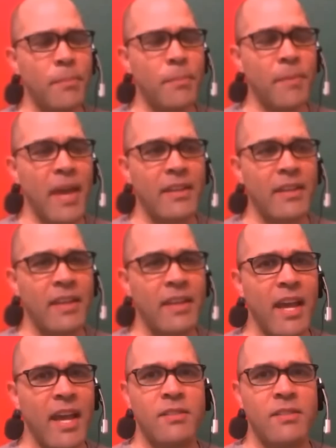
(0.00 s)
Dumpaman,
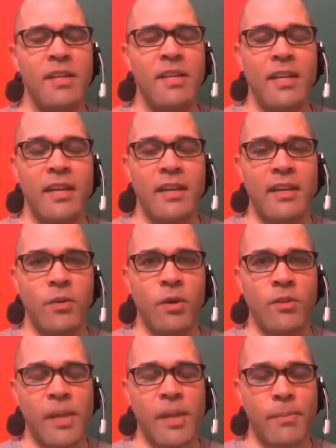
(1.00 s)
yes.
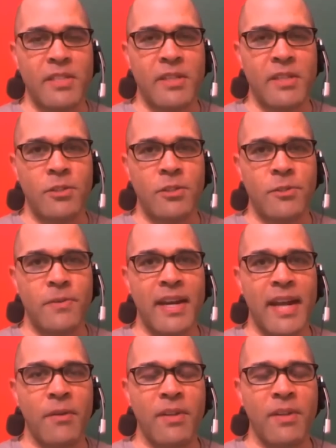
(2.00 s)
You know Japanese culture
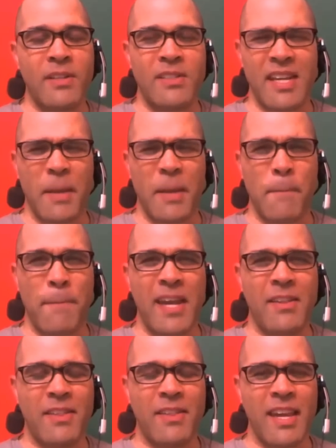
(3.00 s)
right now. There's like a
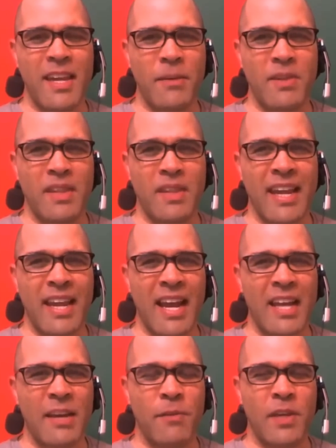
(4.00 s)
big thing with like
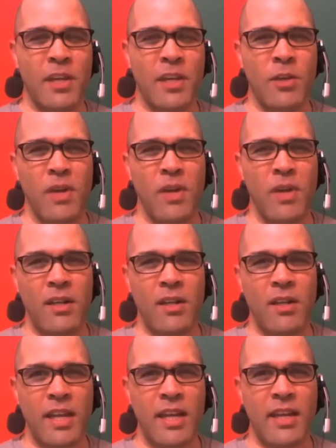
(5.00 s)
kind of cute,
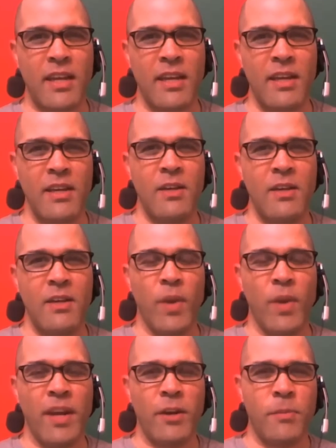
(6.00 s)
ugly,
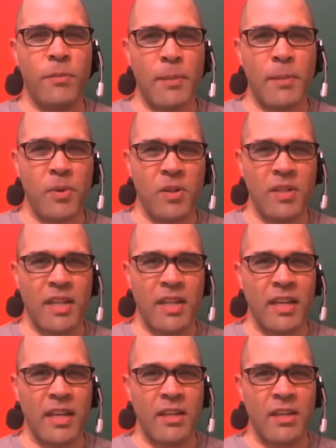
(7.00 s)
weird people
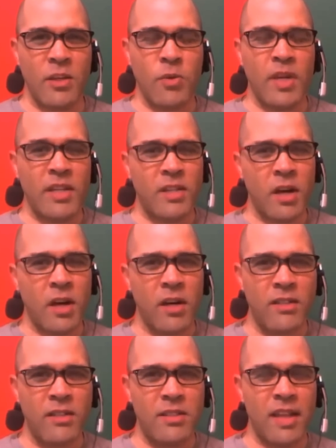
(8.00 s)
and
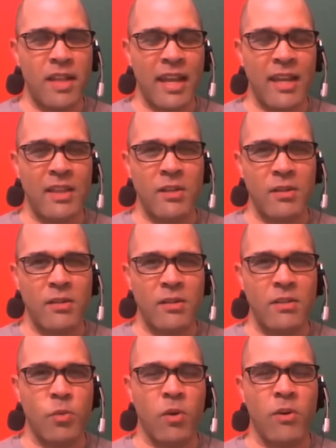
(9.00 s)
unitards, like
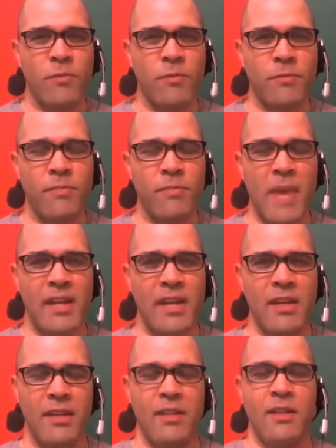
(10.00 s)
little dwarf
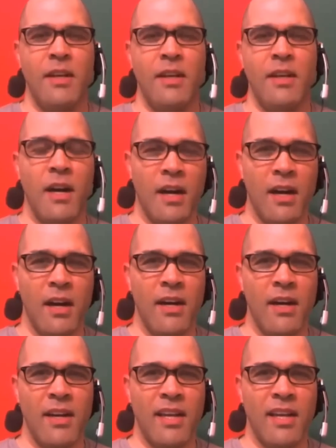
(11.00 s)
men.
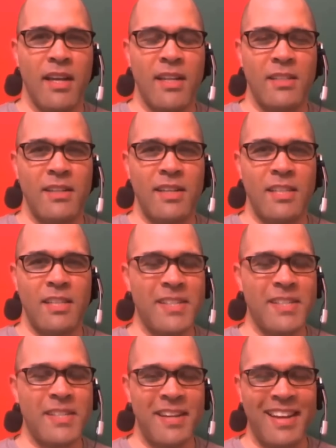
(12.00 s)
It's
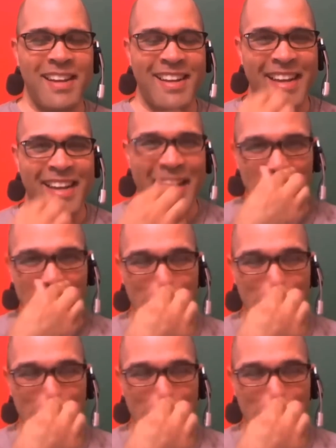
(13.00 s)
basically